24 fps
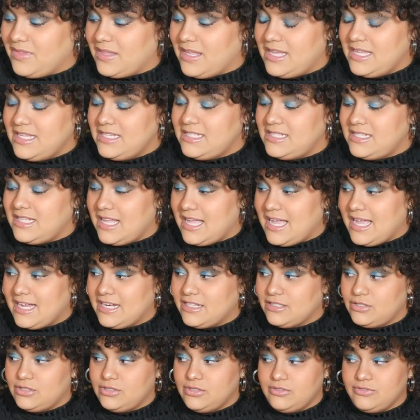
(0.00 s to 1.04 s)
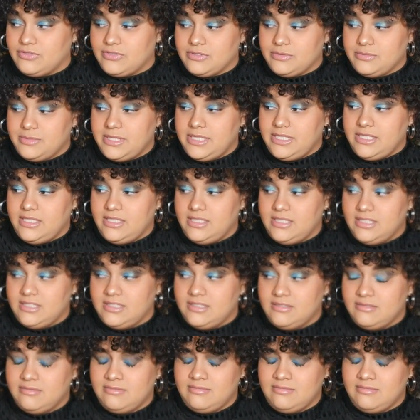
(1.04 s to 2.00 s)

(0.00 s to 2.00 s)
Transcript: It's the attitude for me.